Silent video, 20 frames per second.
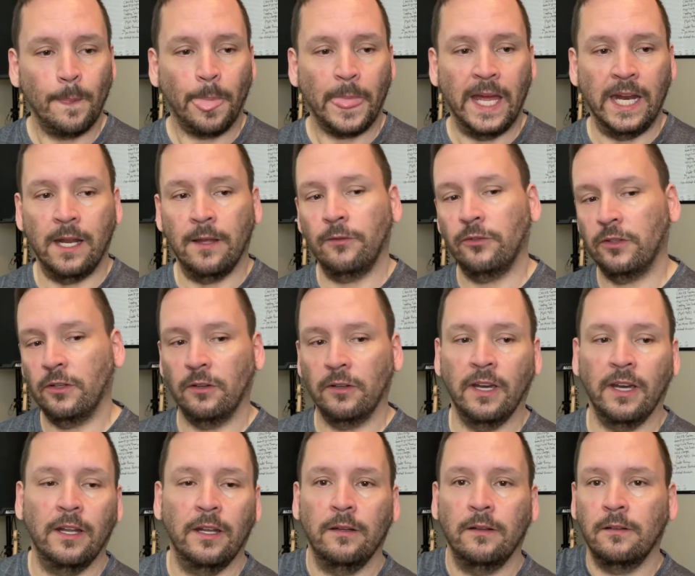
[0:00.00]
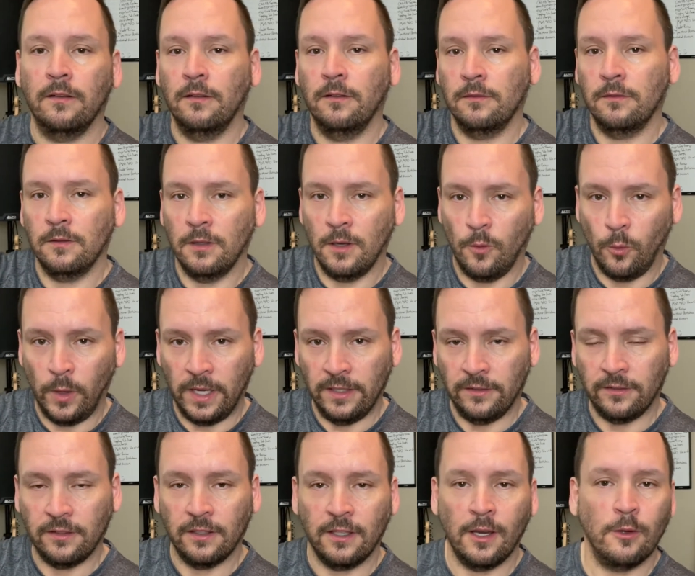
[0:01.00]
And I've still got ways
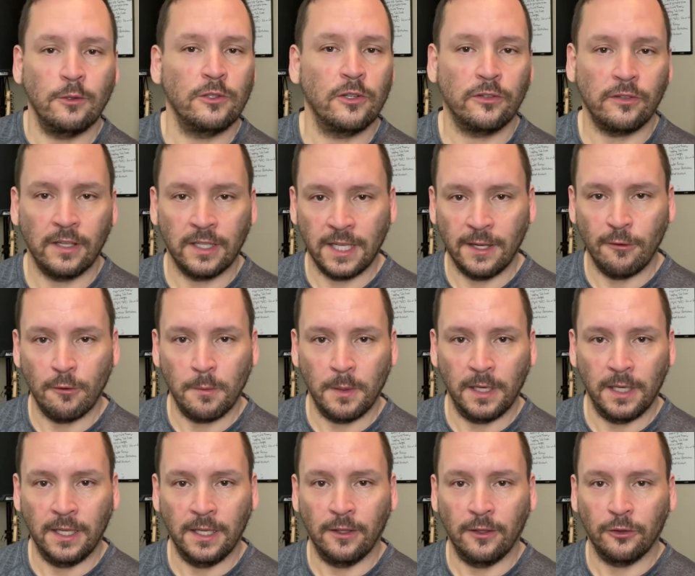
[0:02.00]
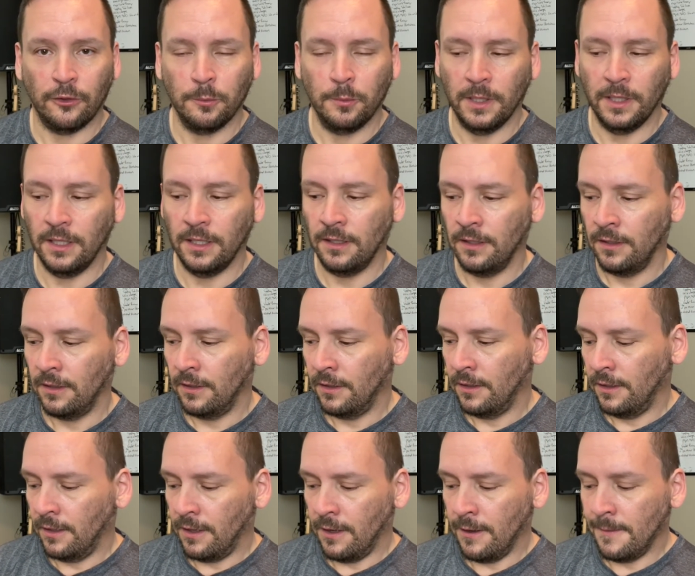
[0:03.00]
to go, just like everybody else. But
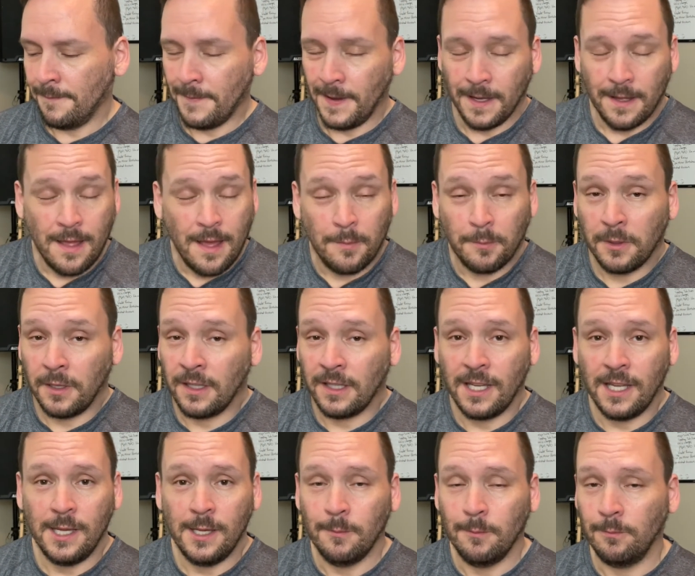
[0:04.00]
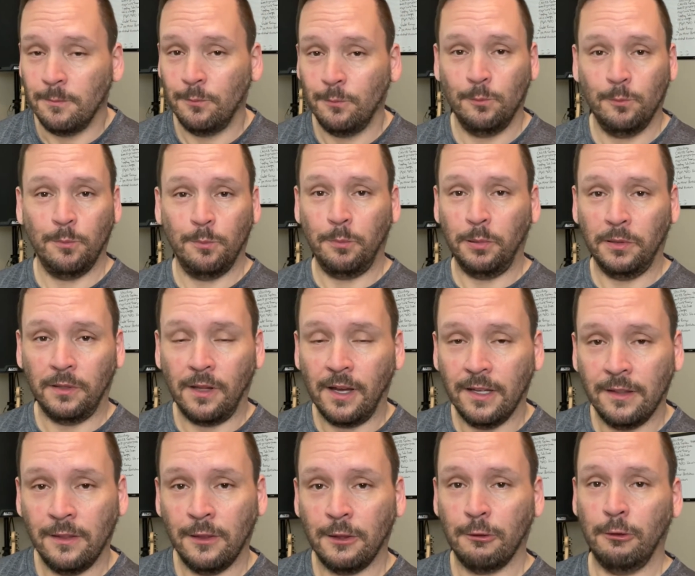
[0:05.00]
I'm going to keep
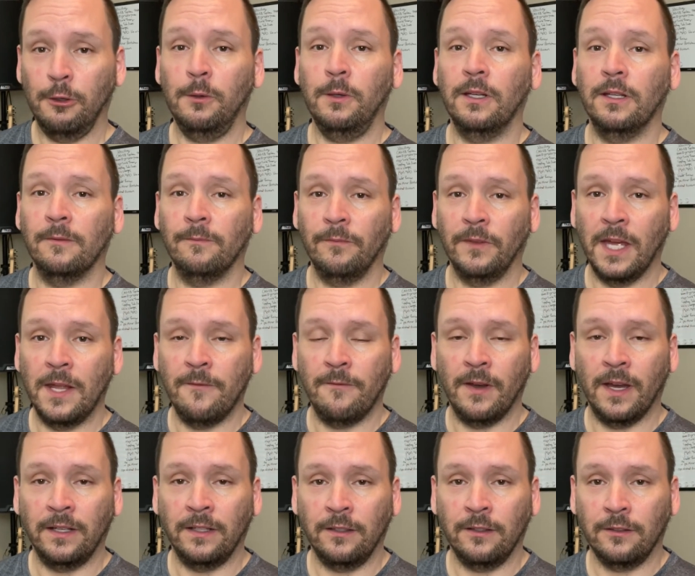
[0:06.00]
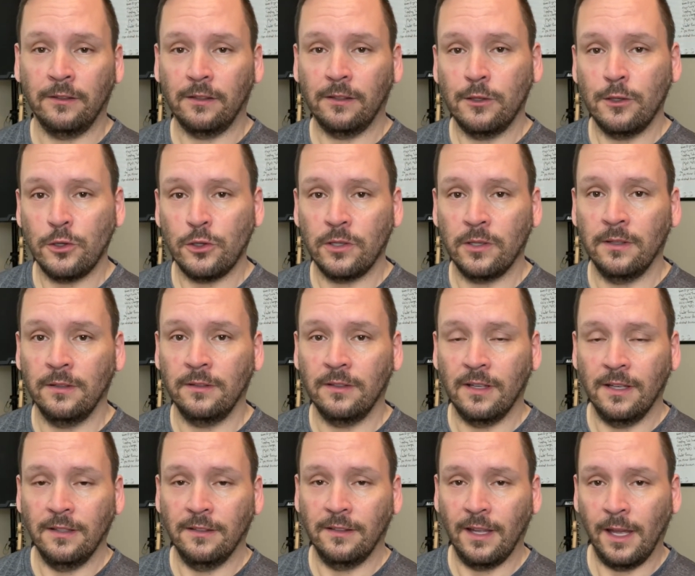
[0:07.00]
plodding through it and finding solutions
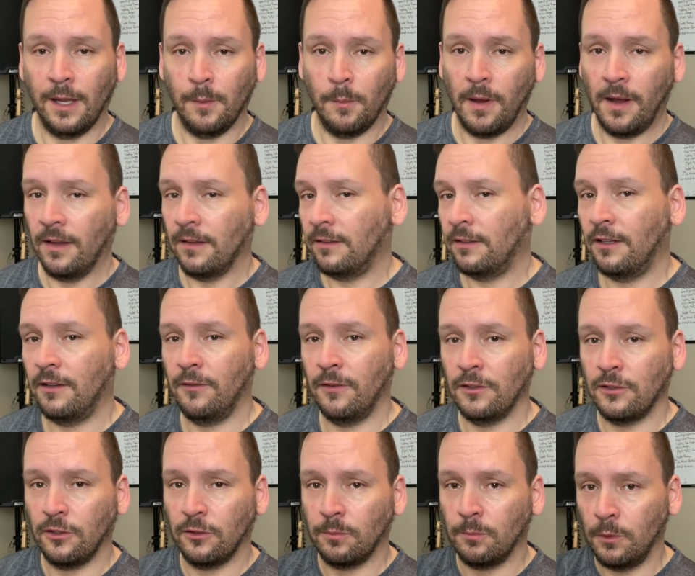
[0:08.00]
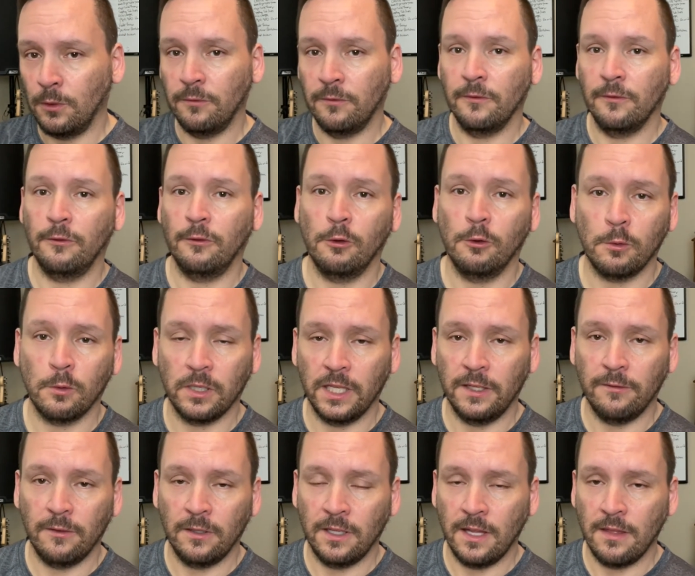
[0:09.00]
and staying positive and just moving forward,
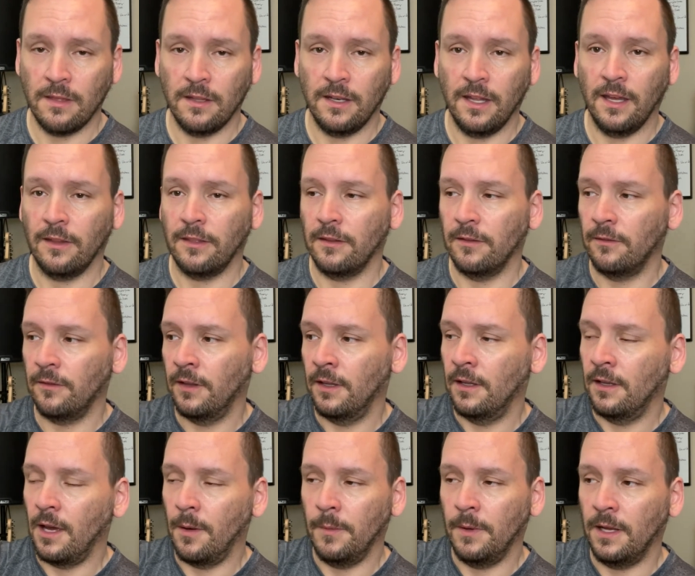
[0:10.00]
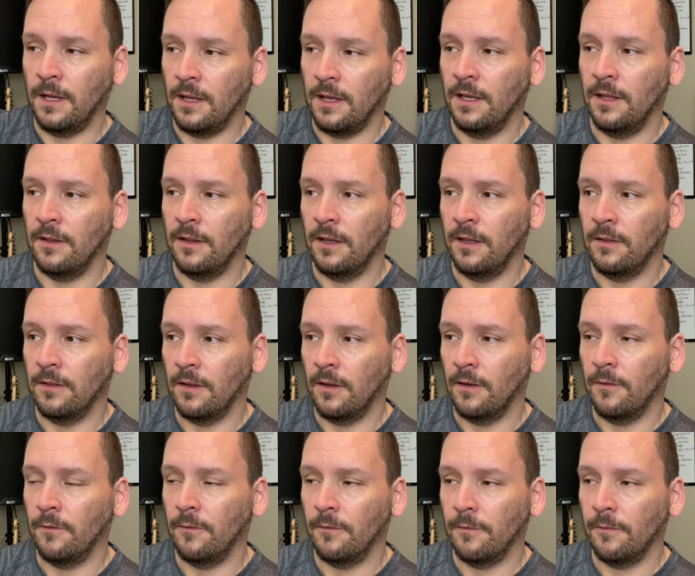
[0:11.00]
even in the death of, in the